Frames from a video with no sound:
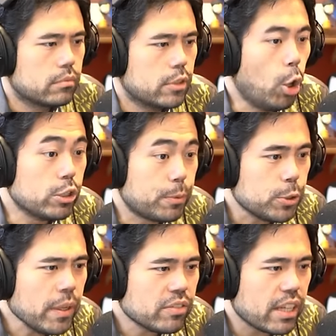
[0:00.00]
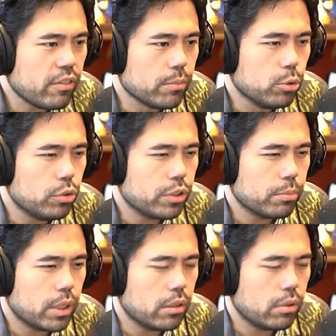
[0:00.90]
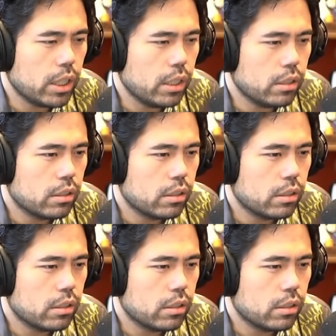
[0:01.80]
oh is bishop f7 a move here by the way